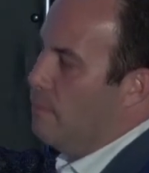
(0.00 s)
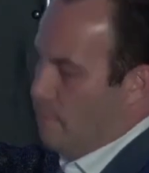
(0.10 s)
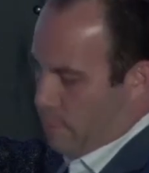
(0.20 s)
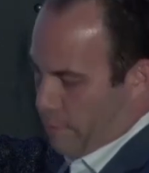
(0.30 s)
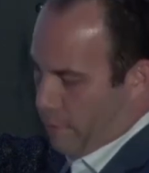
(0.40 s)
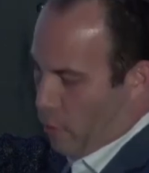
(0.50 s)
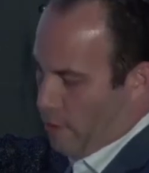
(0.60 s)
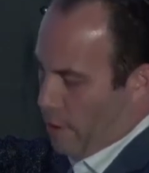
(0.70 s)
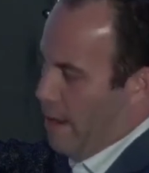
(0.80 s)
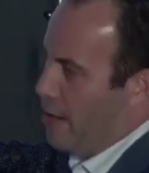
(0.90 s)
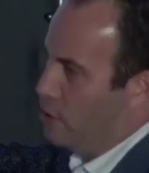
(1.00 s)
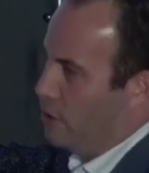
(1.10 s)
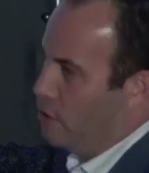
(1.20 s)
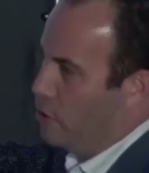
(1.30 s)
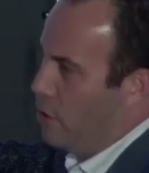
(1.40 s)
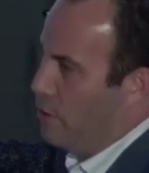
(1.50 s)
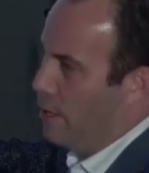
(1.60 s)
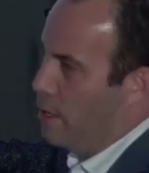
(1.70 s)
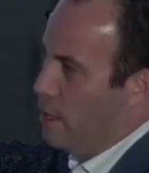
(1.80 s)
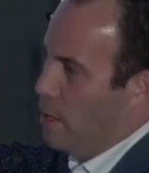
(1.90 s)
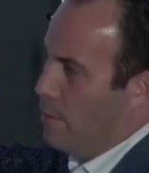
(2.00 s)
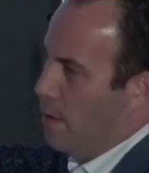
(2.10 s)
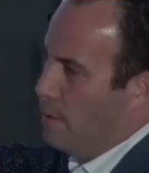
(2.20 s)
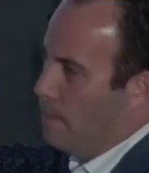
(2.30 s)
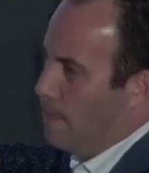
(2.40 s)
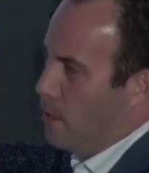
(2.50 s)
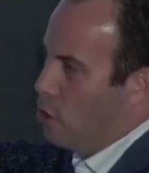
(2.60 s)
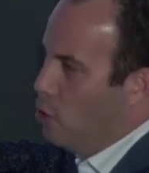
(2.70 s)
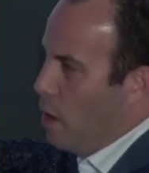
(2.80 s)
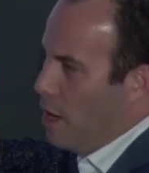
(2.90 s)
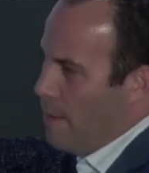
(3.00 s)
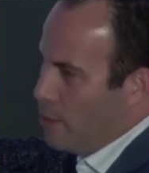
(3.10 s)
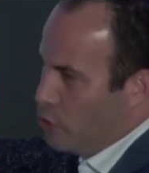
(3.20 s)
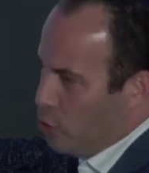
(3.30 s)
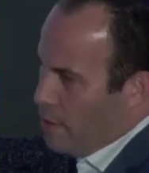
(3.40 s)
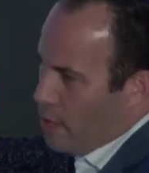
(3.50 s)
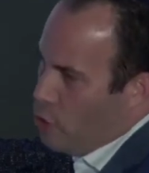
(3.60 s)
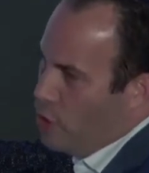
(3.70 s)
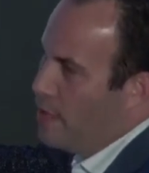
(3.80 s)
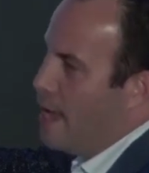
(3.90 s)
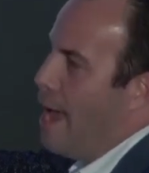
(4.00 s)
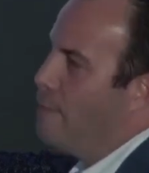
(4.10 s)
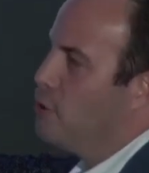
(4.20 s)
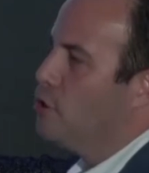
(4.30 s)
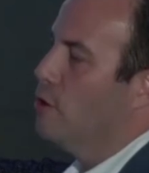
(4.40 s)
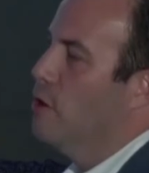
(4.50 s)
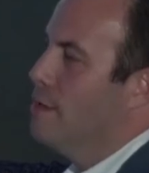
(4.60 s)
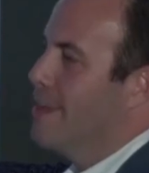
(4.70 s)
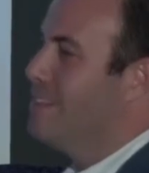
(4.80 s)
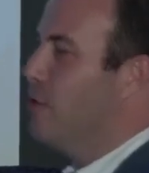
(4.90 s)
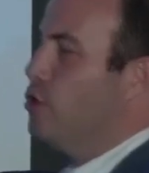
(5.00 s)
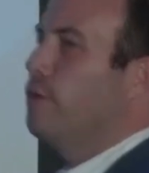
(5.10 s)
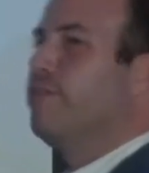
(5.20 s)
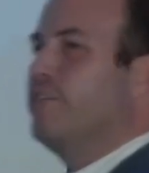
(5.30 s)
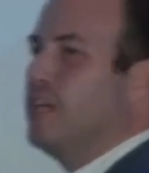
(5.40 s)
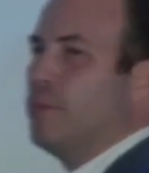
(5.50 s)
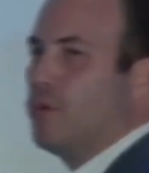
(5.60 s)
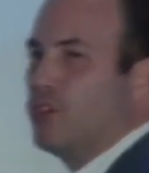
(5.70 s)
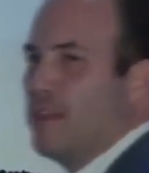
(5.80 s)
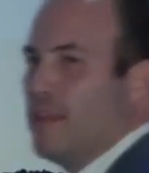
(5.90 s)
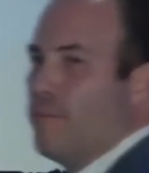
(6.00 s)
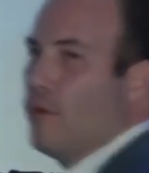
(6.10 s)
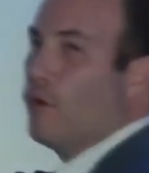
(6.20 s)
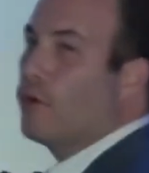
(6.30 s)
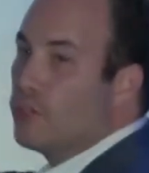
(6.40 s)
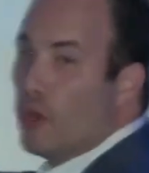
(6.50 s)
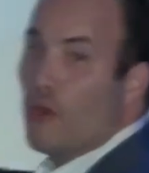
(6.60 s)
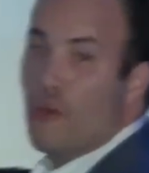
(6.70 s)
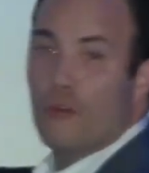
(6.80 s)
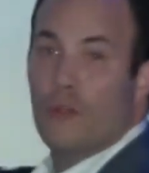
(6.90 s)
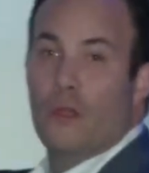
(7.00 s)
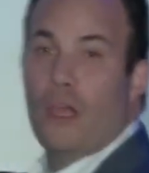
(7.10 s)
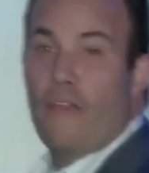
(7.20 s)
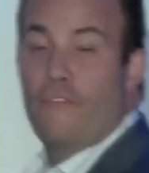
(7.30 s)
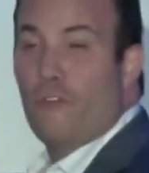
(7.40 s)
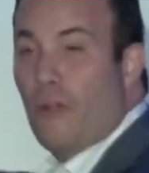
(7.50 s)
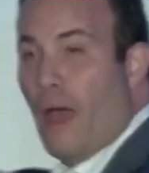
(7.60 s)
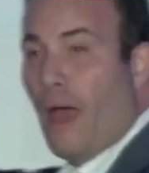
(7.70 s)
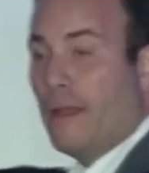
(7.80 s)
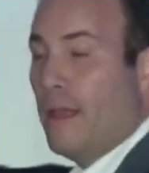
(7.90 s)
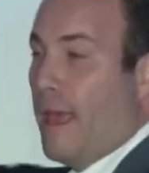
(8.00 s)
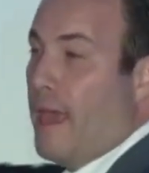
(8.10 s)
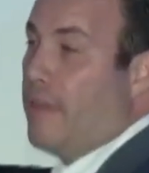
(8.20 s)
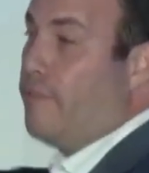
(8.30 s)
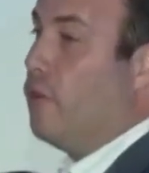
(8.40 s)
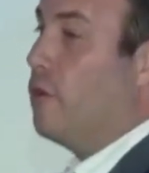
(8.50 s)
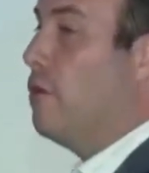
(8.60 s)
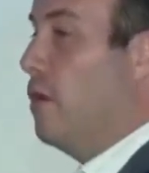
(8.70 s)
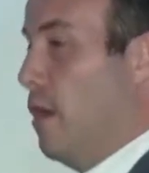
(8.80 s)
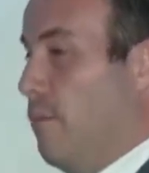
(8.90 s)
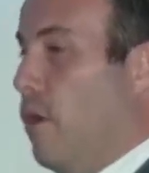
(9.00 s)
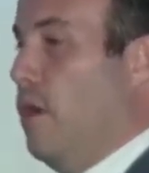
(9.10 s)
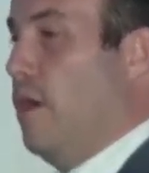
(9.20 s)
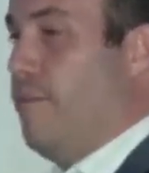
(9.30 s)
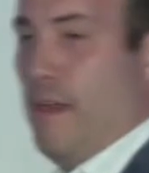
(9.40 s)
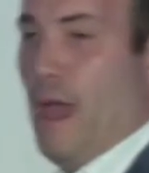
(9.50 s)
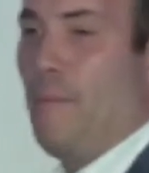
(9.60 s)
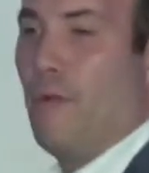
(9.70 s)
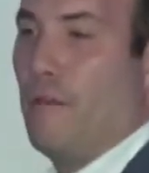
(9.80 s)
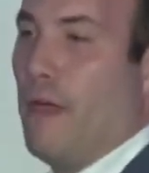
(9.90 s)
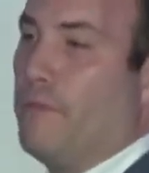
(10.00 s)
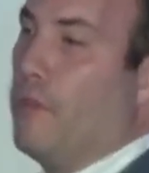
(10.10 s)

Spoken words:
before they're actually chartering? But you want to make sure that you can capture the additional 15% that brokers earn. If you're not, and if you're an operator out there